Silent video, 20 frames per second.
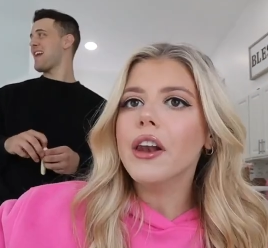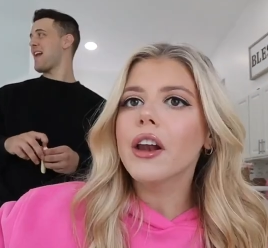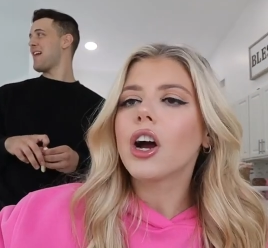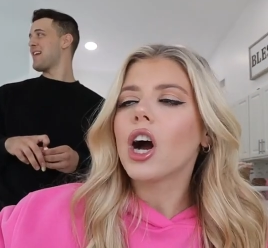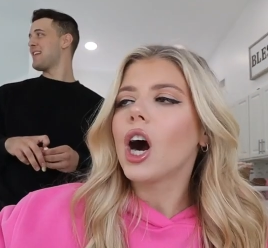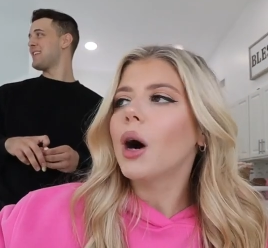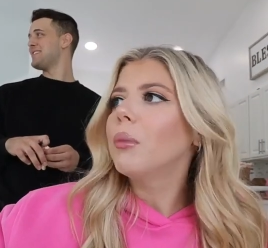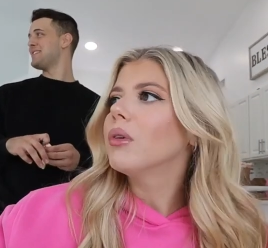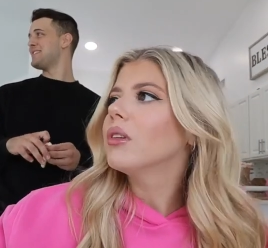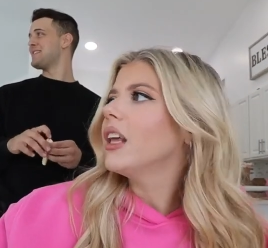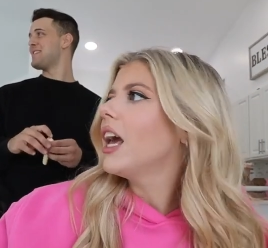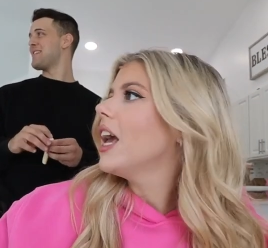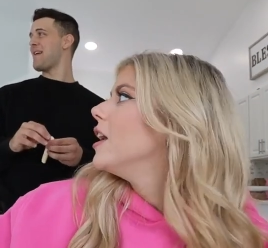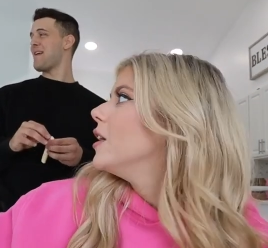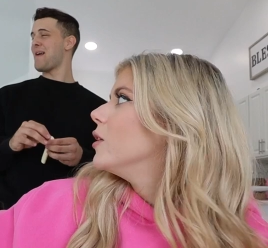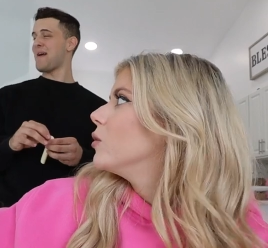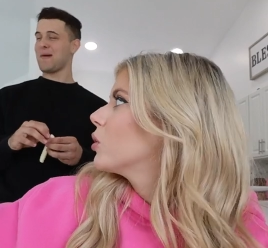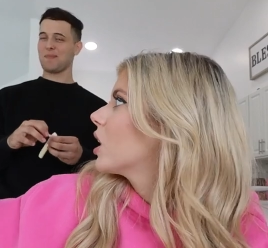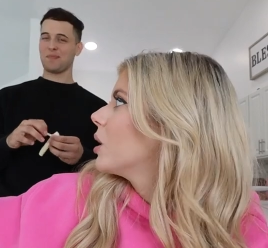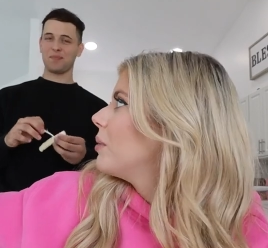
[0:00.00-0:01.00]
Speaker 1: in a couple
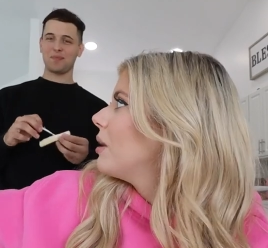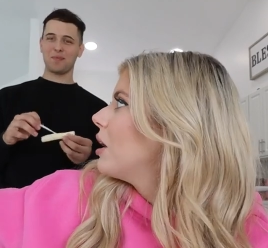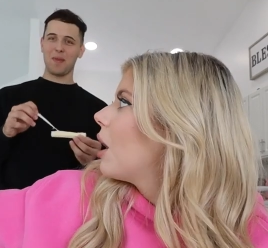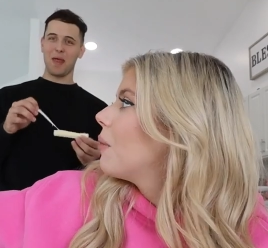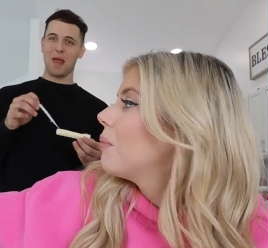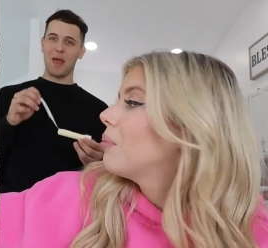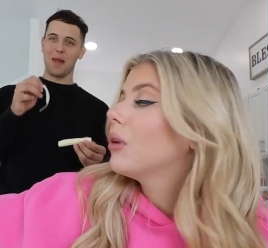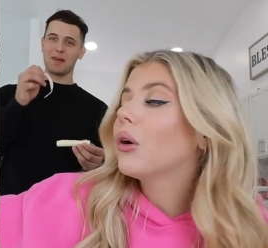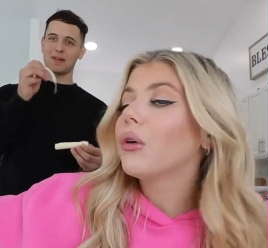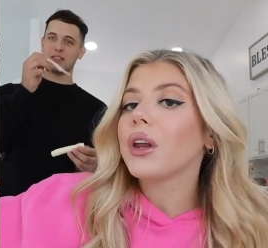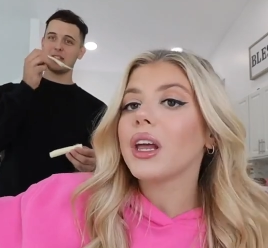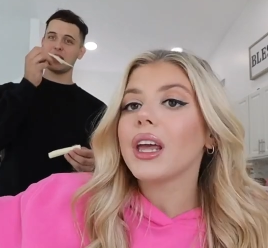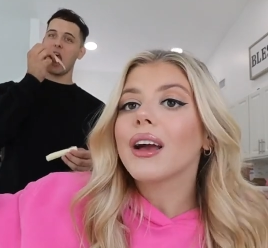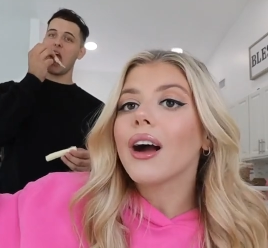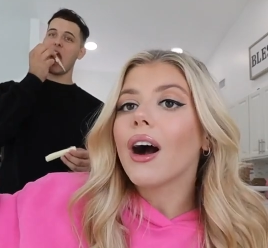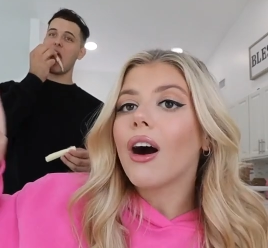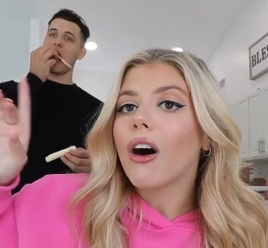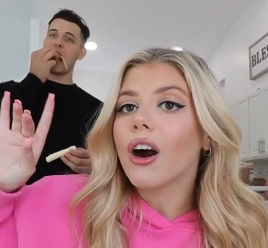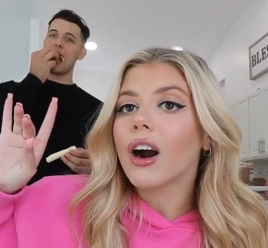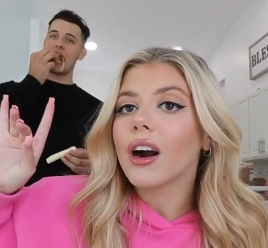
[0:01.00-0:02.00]
days, we're gonna be
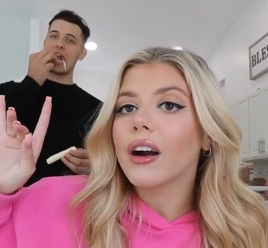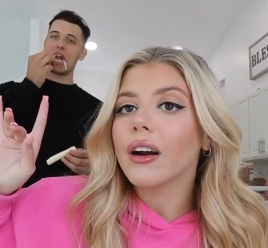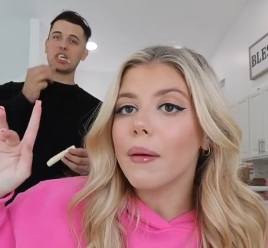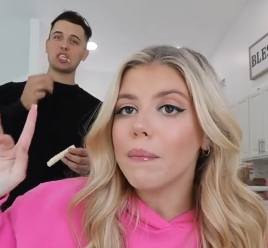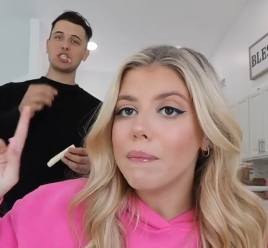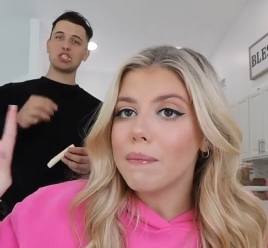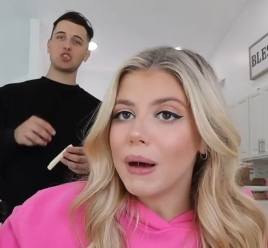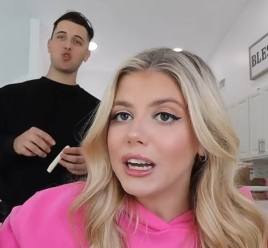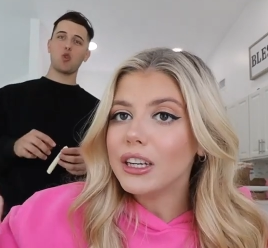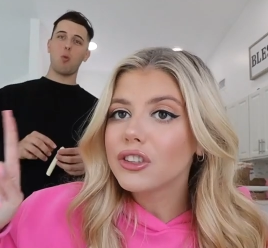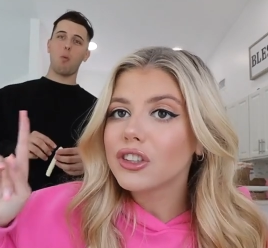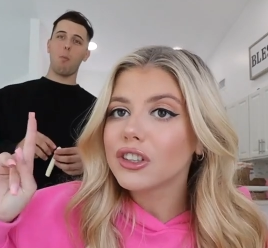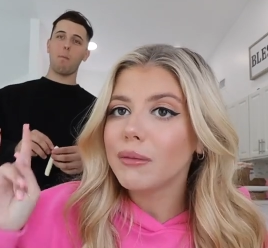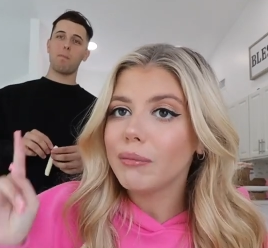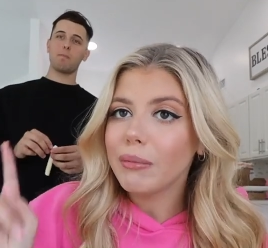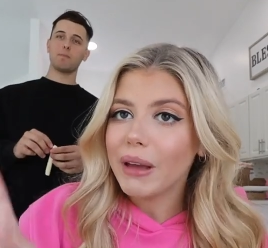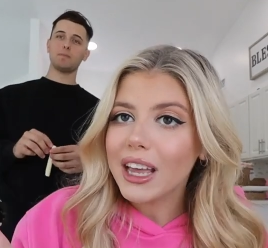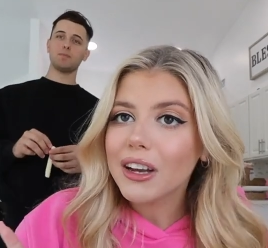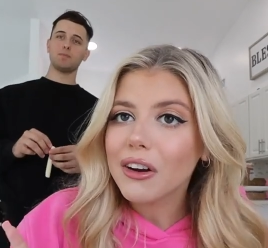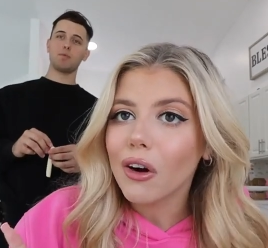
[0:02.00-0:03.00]
uploading our
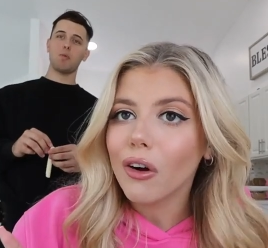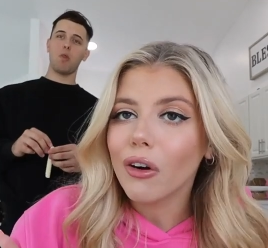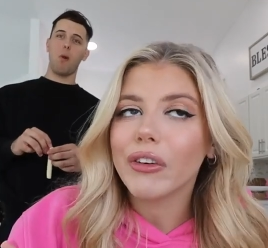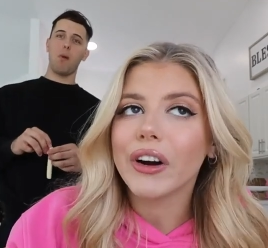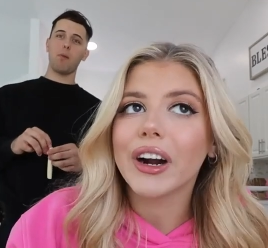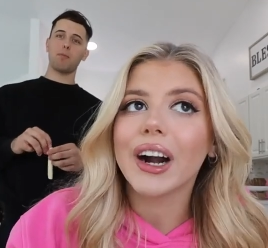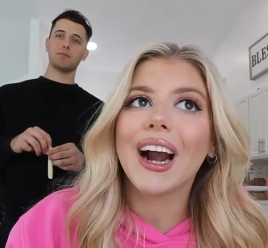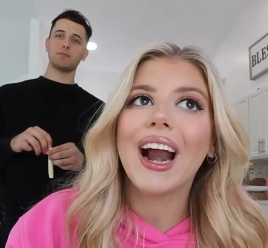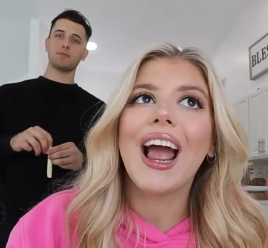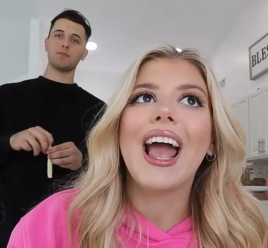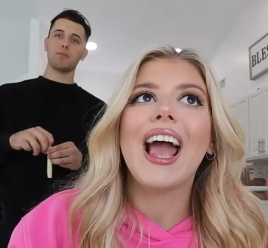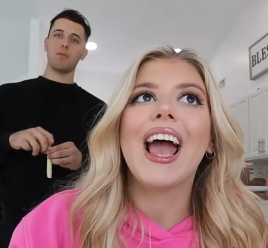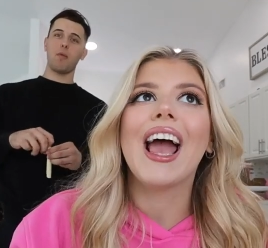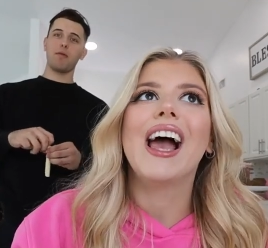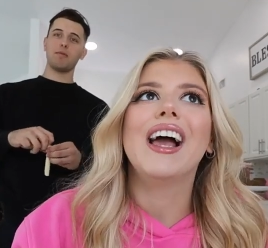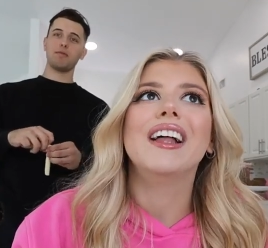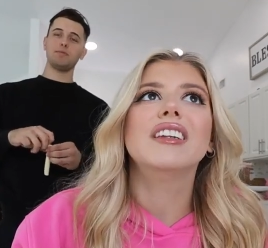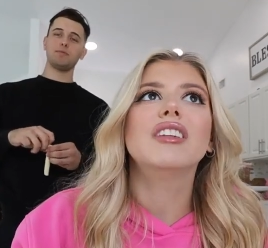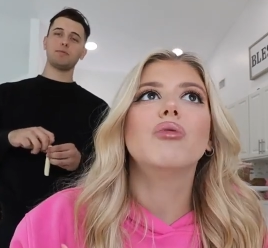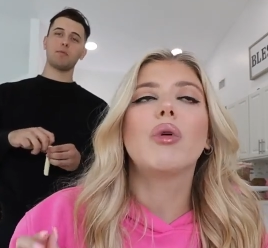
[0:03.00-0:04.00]
bedroom makeover
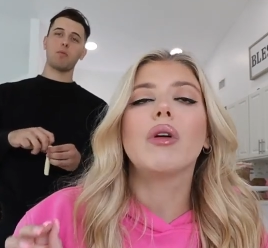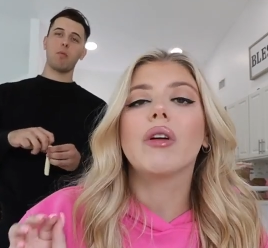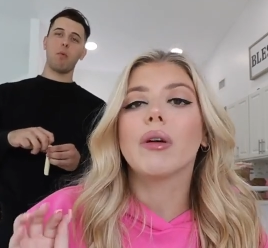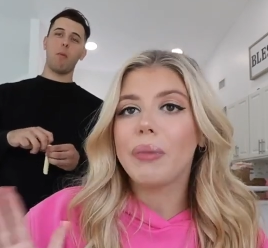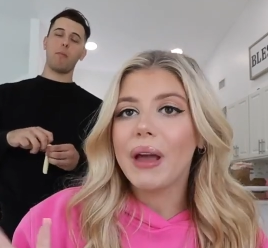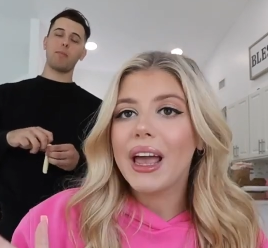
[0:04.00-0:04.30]
and we are